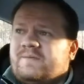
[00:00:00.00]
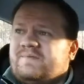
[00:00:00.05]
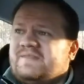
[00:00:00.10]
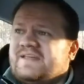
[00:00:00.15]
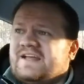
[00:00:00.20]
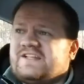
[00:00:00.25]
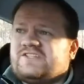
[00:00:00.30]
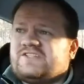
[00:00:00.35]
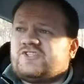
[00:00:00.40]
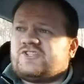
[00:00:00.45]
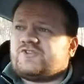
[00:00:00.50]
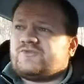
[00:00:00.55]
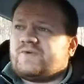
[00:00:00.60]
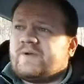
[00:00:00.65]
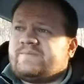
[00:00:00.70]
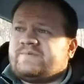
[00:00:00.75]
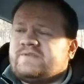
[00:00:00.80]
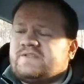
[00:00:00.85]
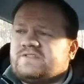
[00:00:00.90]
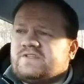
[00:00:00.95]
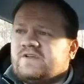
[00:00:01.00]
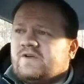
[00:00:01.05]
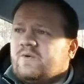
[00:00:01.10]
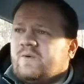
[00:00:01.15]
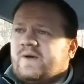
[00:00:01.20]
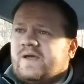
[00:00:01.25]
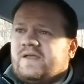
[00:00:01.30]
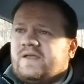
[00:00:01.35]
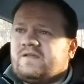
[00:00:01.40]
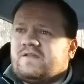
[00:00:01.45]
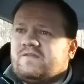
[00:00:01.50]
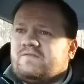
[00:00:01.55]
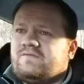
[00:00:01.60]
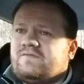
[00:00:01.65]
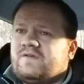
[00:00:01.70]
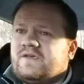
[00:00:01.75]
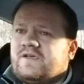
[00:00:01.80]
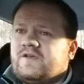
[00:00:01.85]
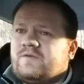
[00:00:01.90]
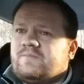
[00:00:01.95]
Maybe that script isn't quite
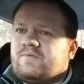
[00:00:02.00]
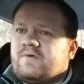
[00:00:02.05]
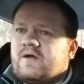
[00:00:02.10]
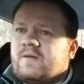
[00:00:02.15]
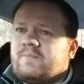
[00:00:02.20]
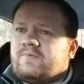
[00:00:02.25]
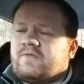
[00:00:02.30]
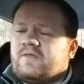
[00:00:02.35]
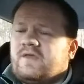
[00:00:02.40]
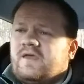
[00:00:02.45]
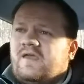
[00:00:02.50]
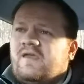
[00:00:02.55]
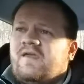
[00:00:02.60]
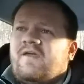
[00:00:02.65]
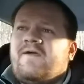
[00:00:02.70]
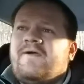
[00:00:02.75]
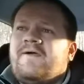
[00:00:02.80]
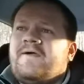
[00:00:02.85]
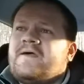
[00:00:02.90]
configured properly.